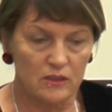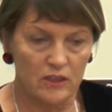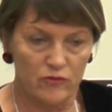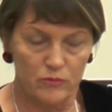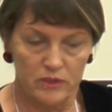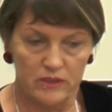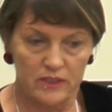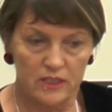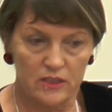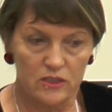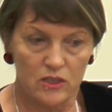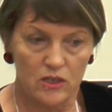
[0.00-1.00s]
government at
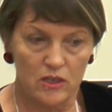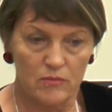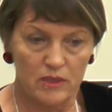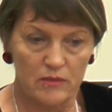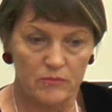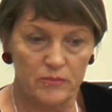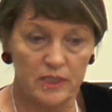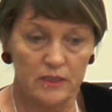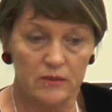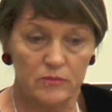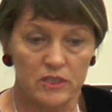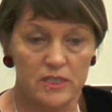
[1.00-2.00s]
that time and
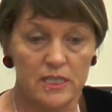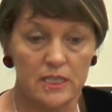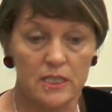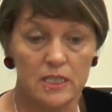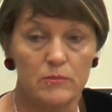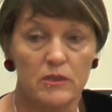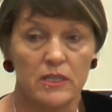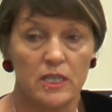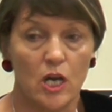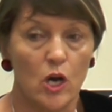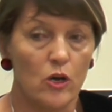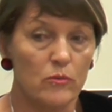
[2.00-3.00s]
begged them to send Timothy
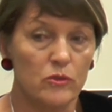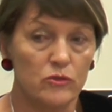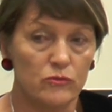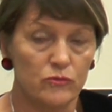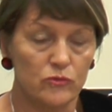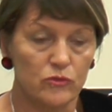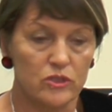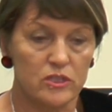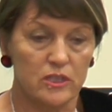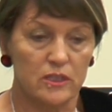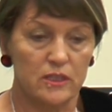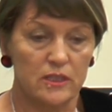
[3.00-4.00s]
home, her 4th
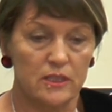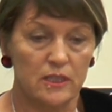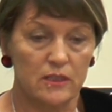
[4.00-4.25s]
son, the